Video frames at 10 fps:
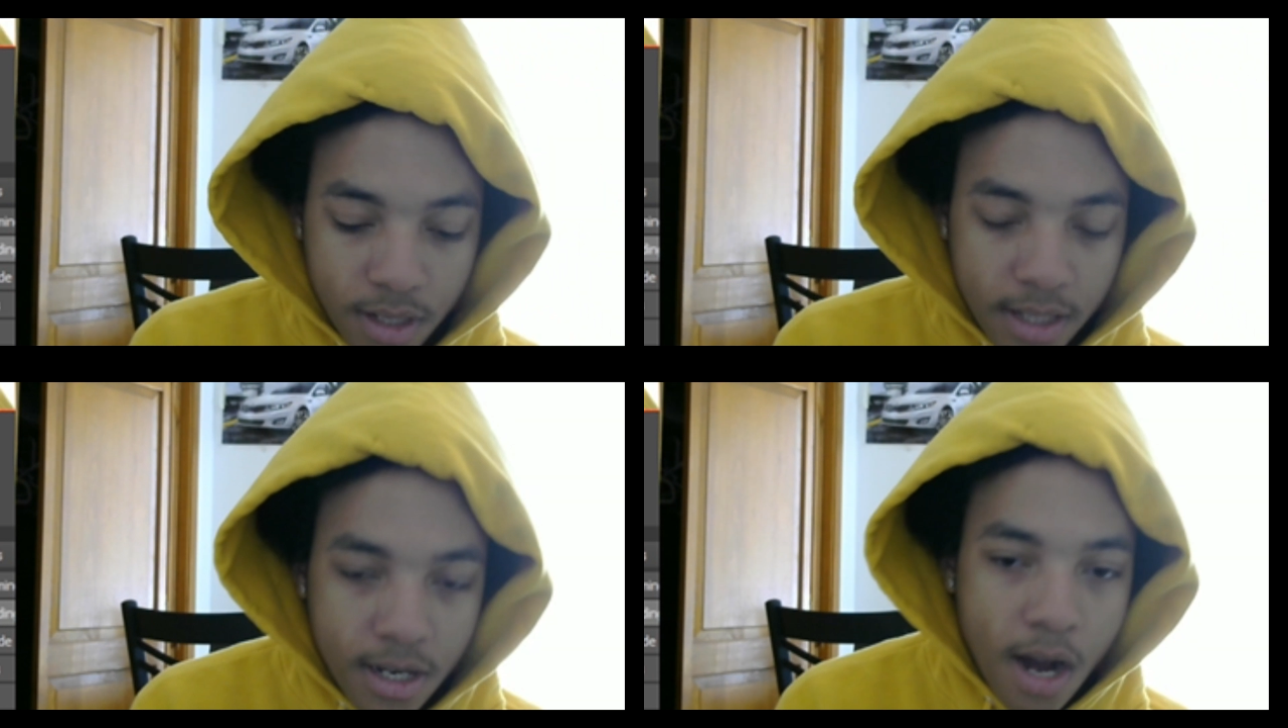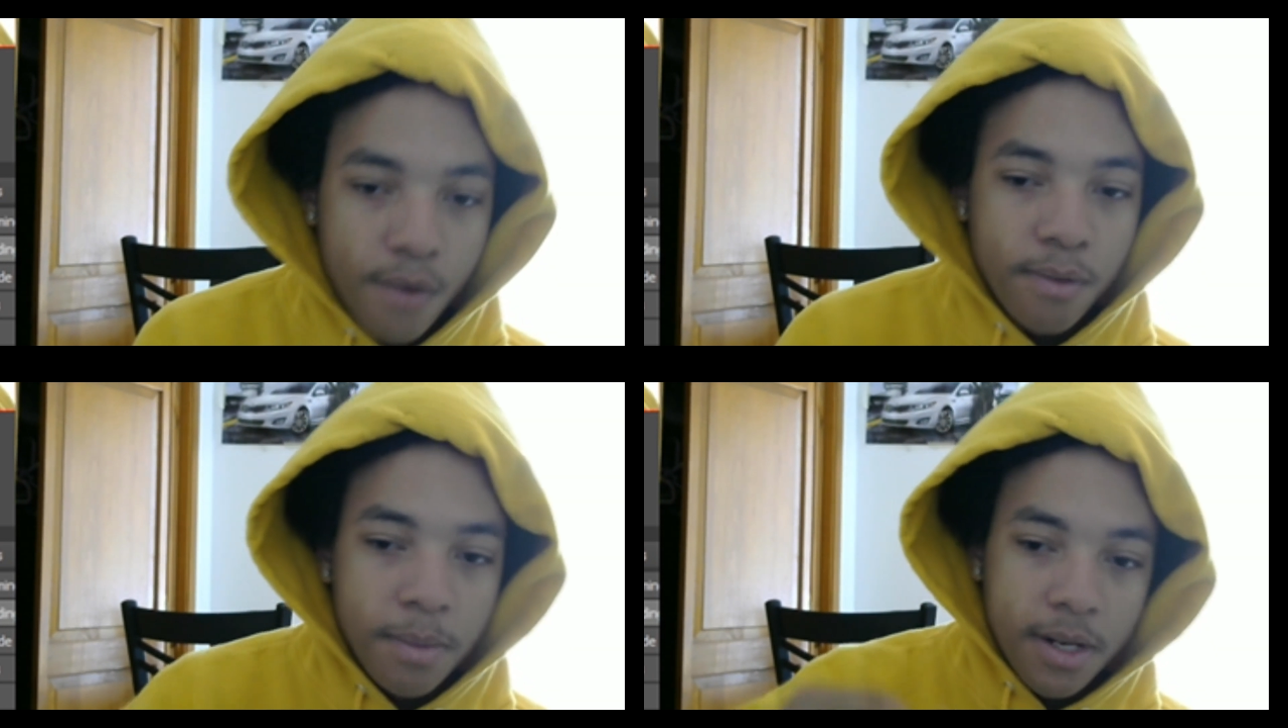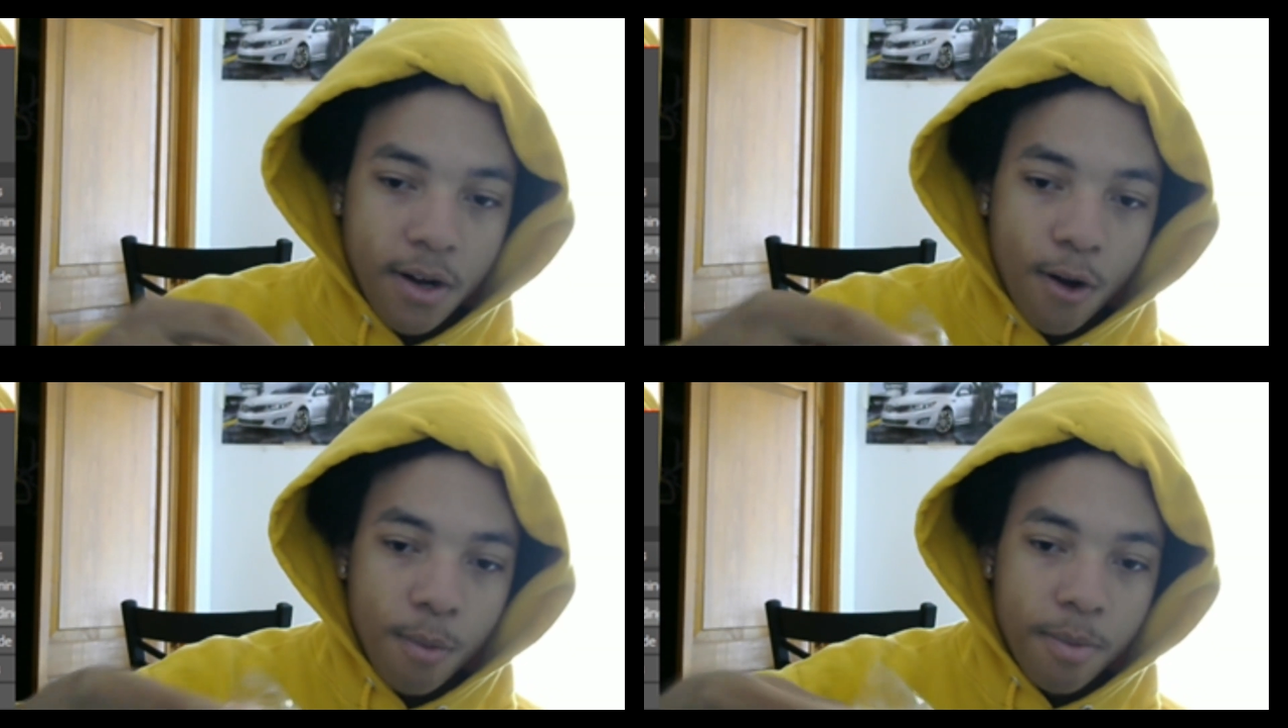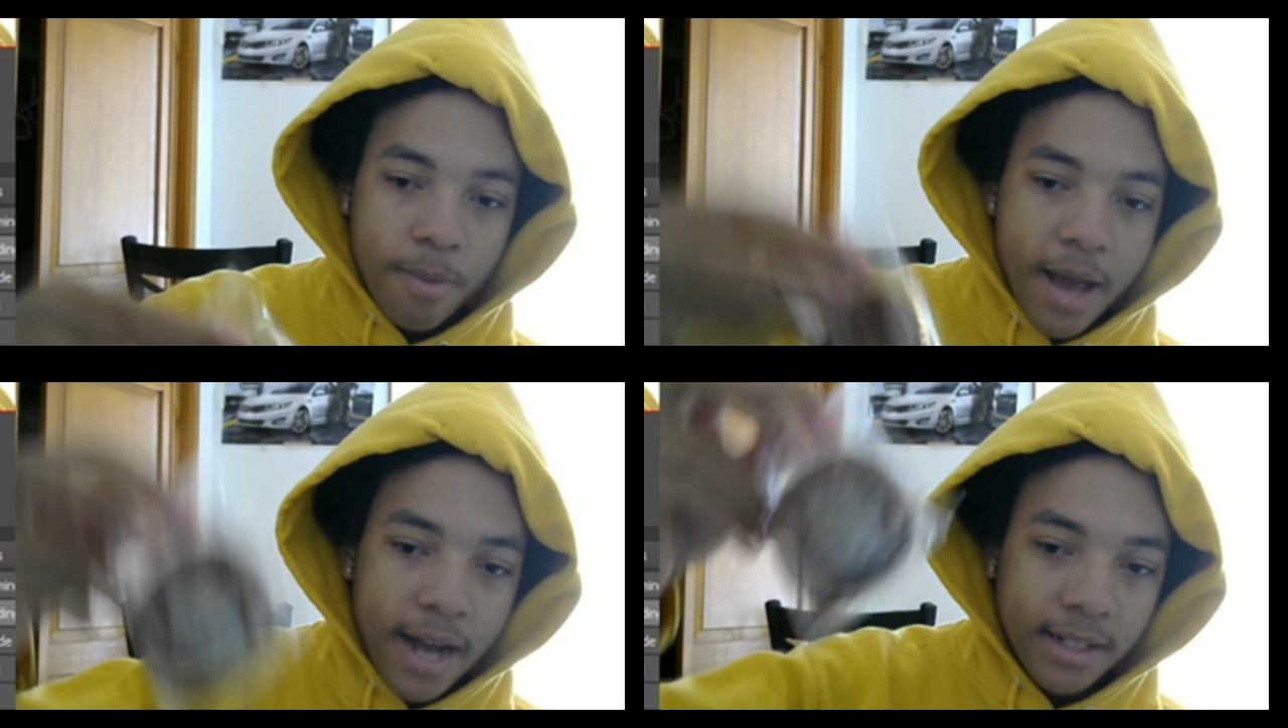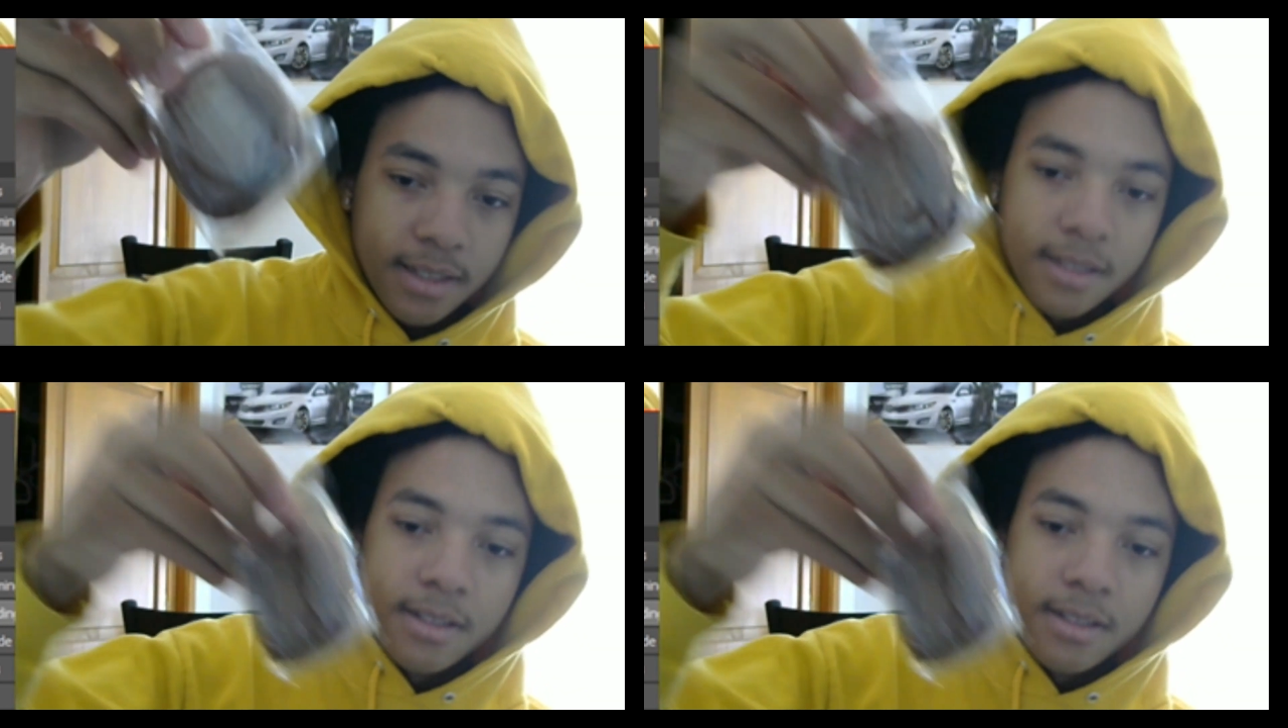It's hard for me to open packages.